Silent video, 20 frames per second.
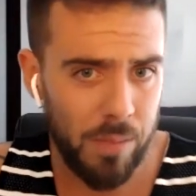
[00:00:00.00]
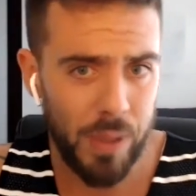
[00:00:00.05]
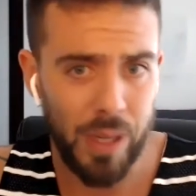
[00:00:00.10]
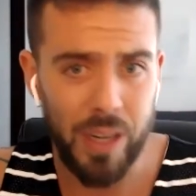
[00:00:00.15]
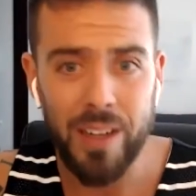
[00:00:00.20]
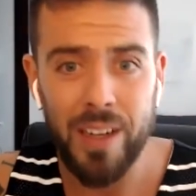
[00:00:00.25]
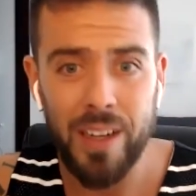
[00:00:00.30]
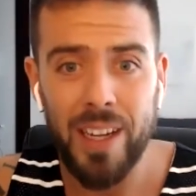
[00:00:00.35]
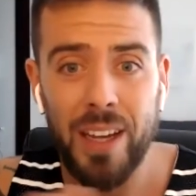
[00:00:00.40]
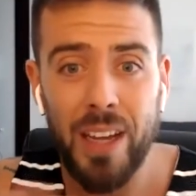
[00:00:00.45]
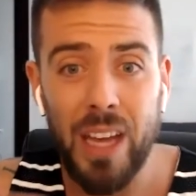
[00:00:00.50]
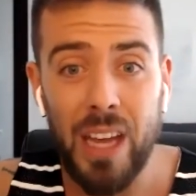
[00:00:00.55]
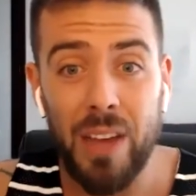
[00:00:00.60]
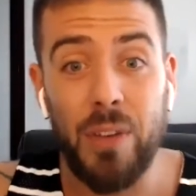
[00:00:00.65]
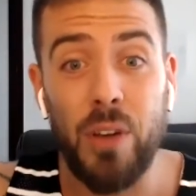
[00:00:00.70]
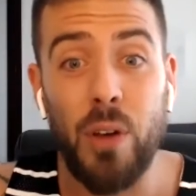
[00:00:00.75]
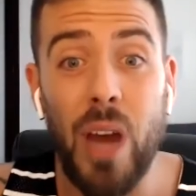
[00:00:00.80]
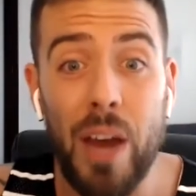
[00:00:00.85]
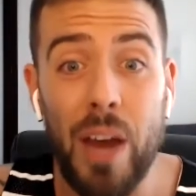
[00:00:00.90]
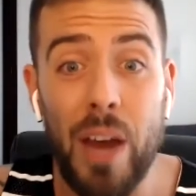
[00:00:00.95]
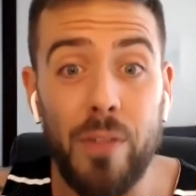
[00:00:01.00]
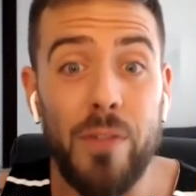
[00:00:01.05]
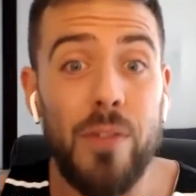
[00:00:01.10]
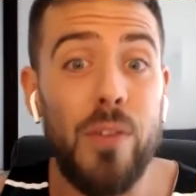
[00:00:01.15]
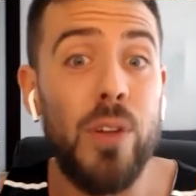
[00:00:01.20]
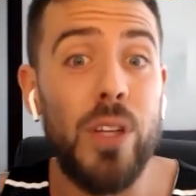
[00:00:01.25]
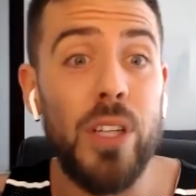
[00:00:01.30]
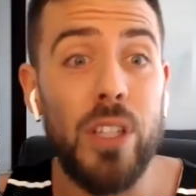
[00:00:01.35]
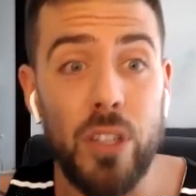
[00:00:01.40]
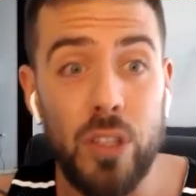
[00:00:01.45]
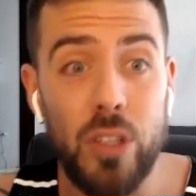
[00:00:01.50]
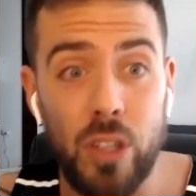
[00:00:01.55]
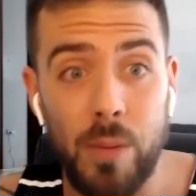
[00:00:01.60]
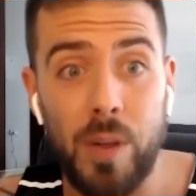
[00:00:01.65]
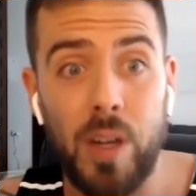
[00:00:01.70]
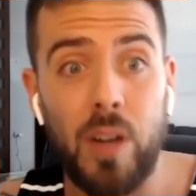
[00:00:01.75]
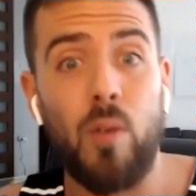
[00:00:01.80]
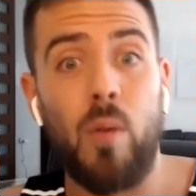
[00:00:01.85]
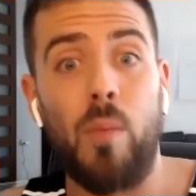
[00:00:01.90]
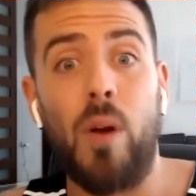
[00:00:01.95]
But if you have a fully
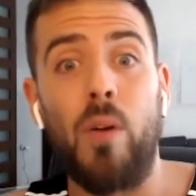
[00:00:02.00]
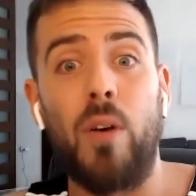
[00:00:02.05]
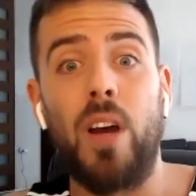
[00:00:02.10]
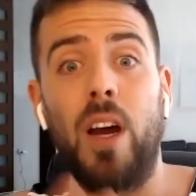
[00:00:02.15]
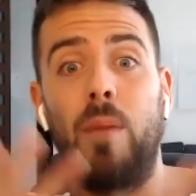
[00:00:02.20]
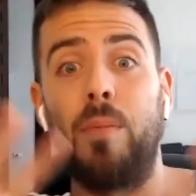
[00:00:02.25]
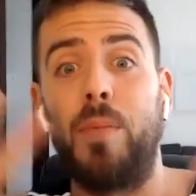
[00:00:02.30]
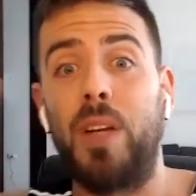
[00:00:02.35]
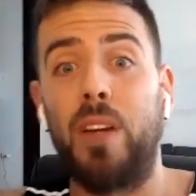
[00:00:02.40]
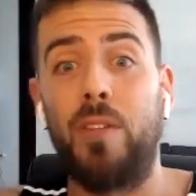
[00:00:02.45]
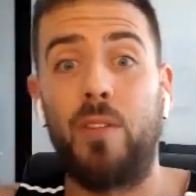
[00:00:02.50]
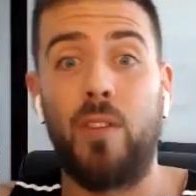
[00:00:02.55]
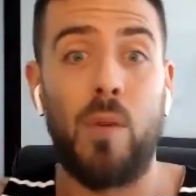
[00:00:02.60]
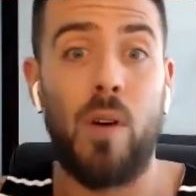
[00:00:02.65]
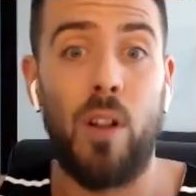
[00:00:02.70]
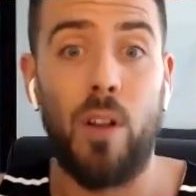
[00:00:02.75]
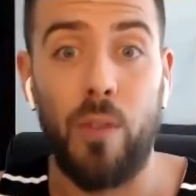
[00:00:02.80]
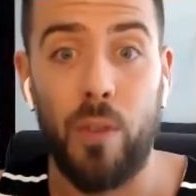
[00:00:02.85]
distributed remote company from all over